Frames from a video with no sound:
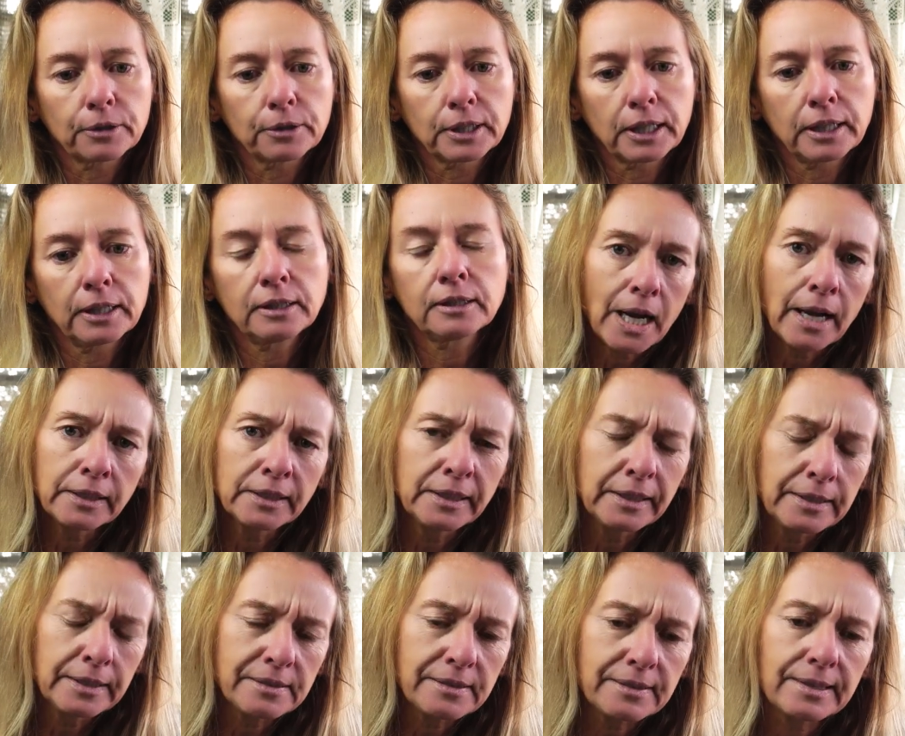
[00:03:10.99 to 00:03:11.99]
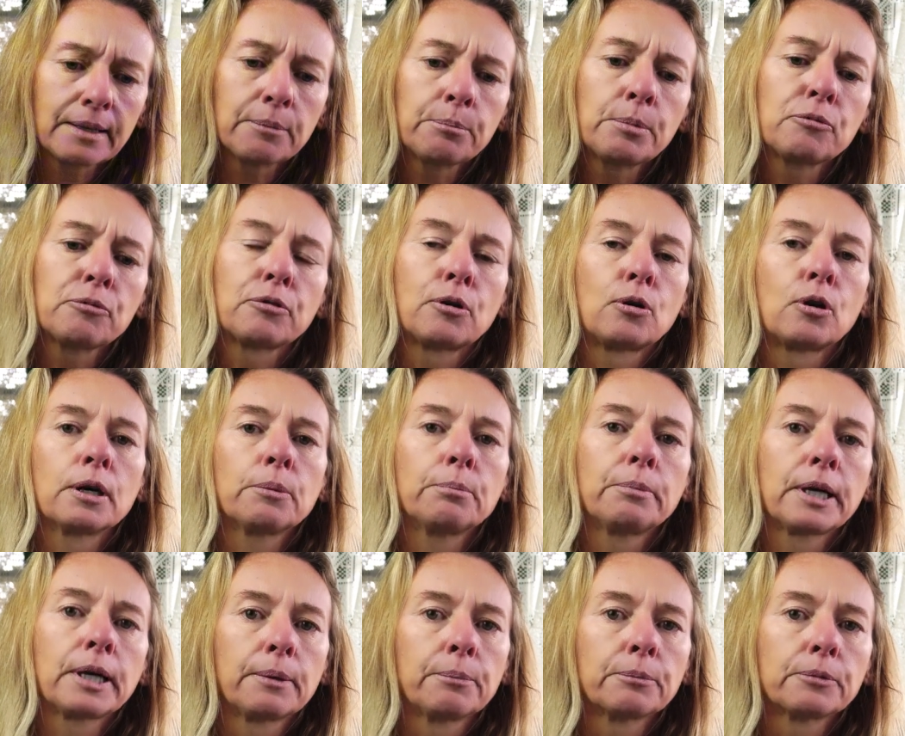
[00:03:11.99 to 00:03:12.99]
Okay, I didn't say before,
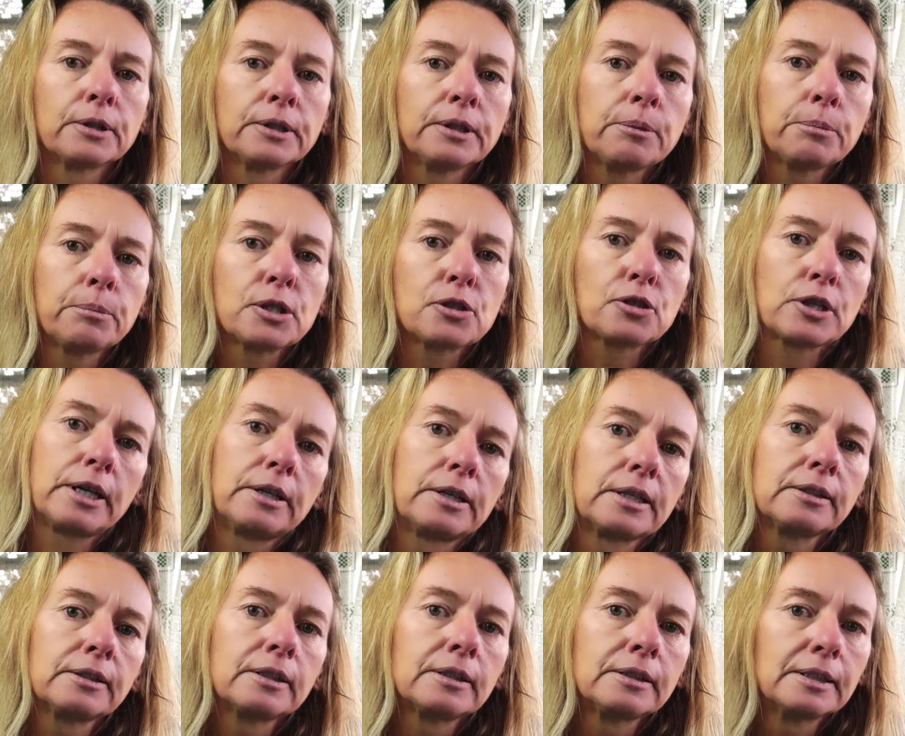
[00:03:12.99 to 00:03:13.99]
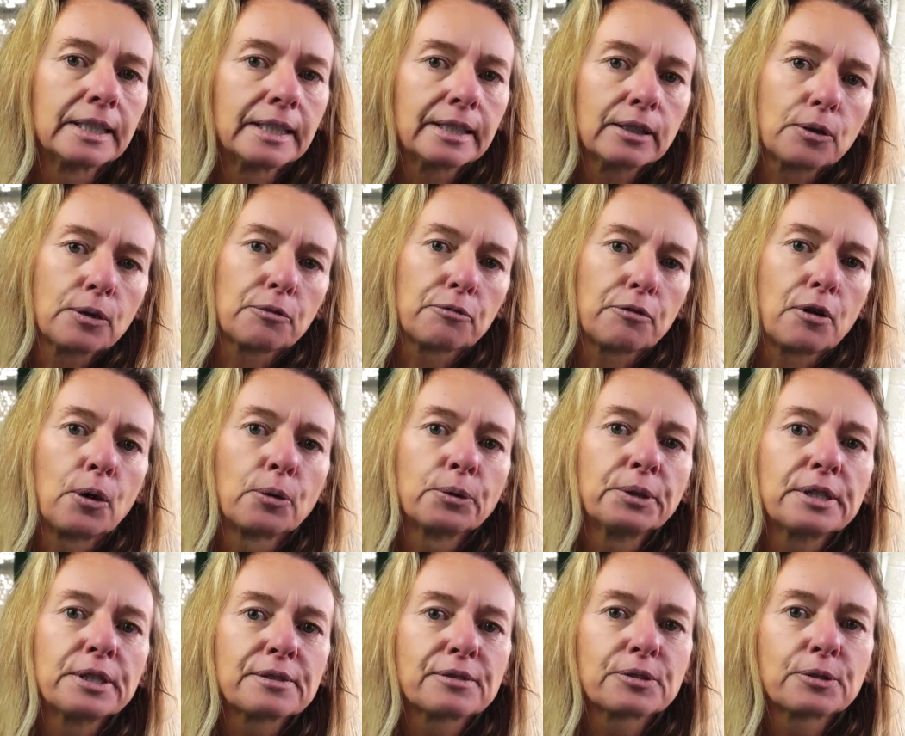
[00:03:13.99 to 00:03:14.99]
but I'm gonna be sharing the link of all
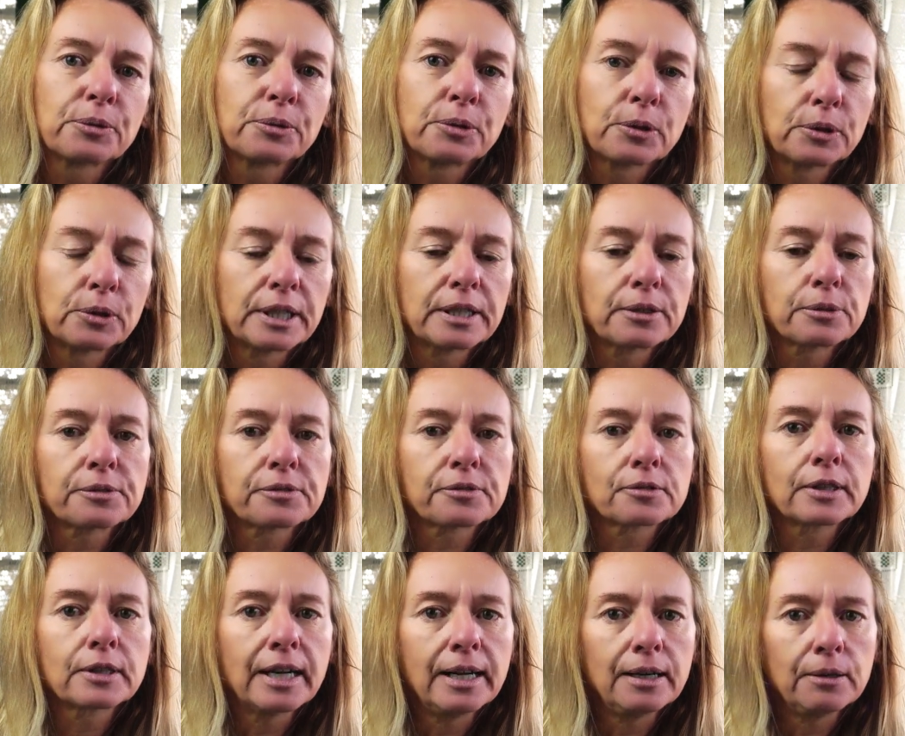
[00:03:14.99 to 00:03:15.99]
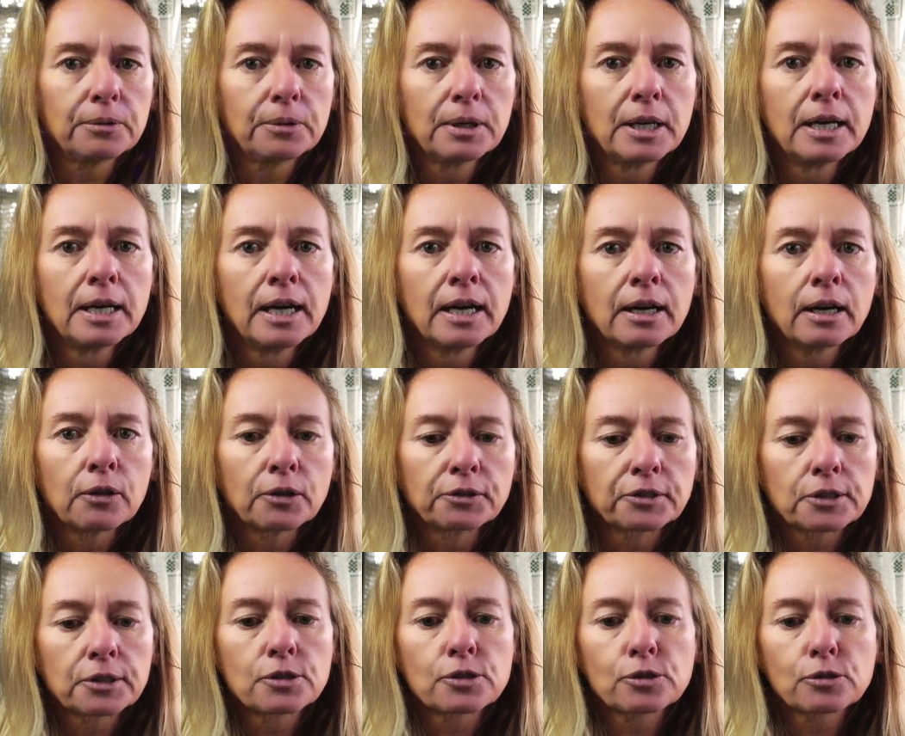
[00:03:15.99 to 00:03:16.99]
these tutorials down on
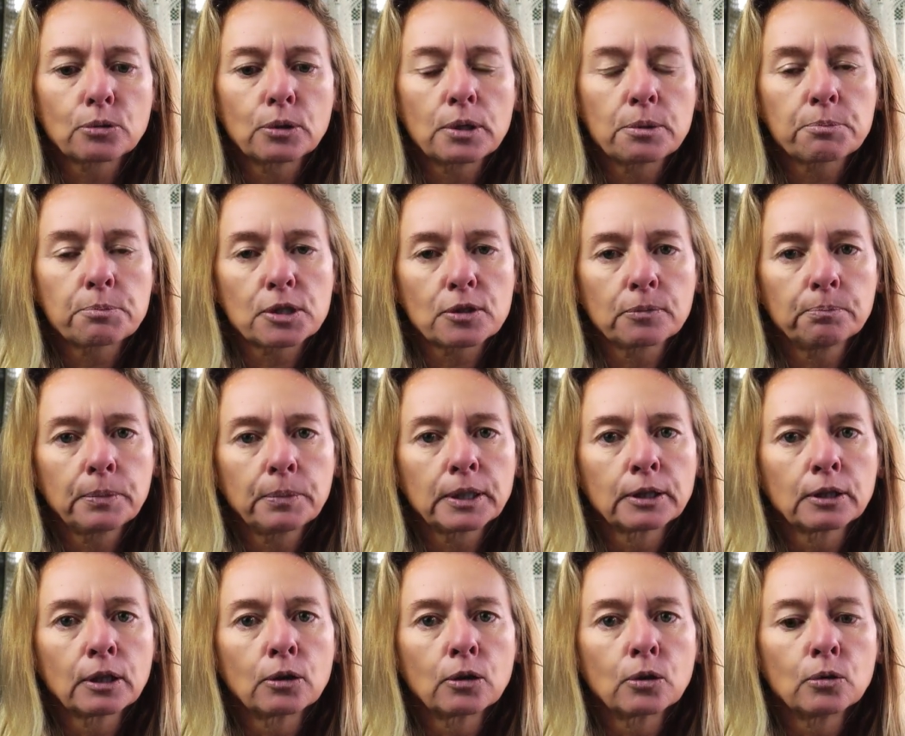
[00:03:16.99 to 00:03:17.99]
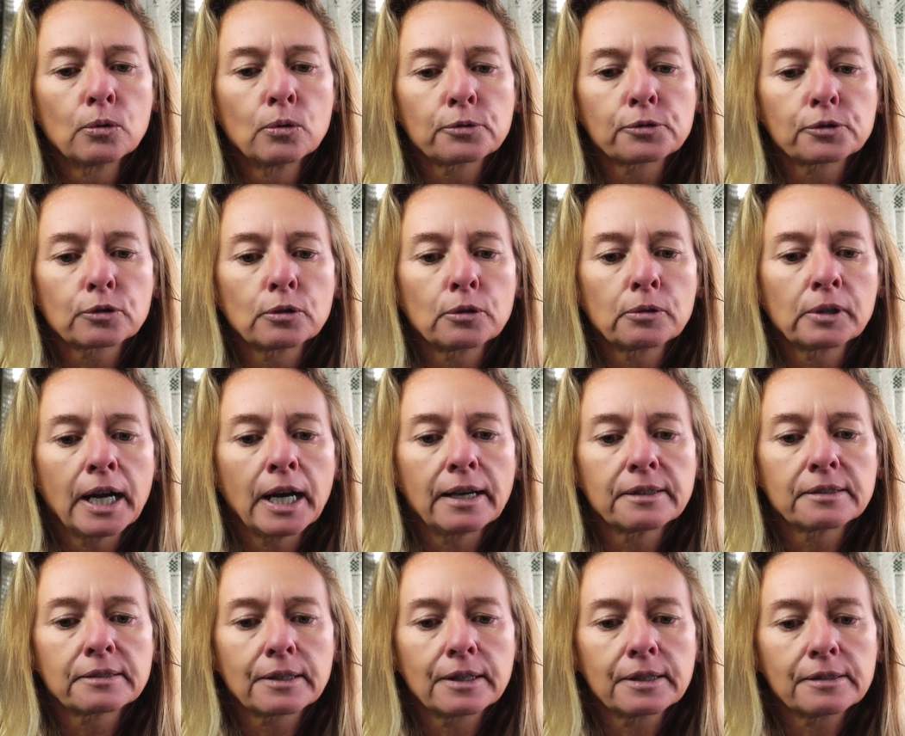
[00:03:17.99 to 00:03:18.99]
the description below so you
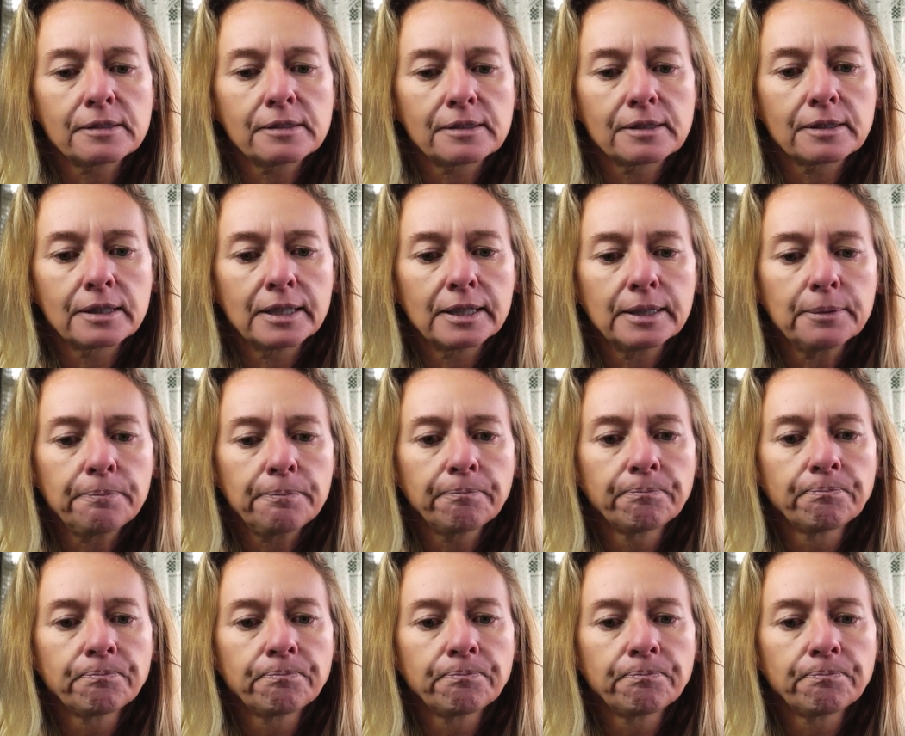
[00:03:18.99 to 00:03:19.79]
guys can see.